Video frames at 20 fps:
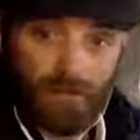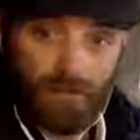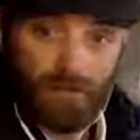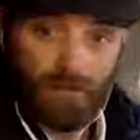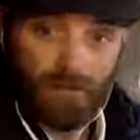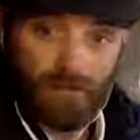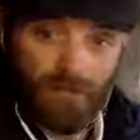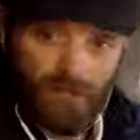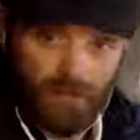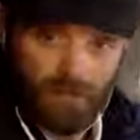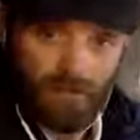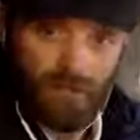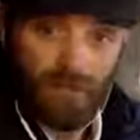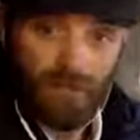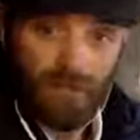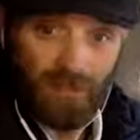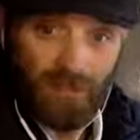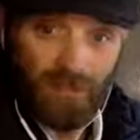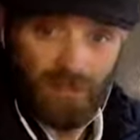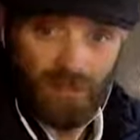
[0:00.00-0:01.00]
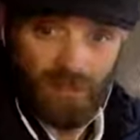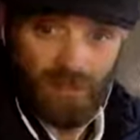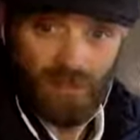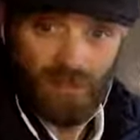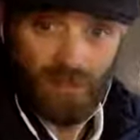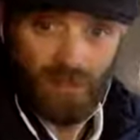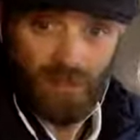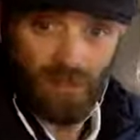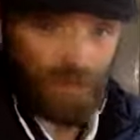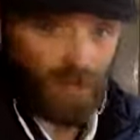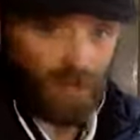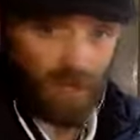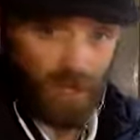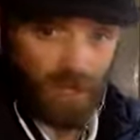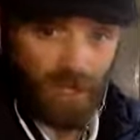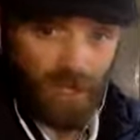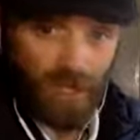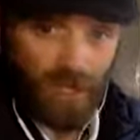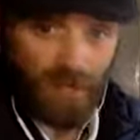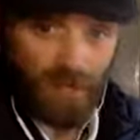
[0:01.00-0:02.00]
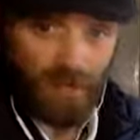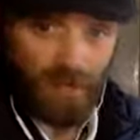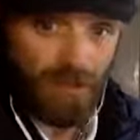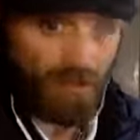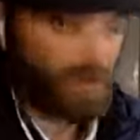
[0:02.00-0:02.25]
Will you let them into the shop there? What are you at?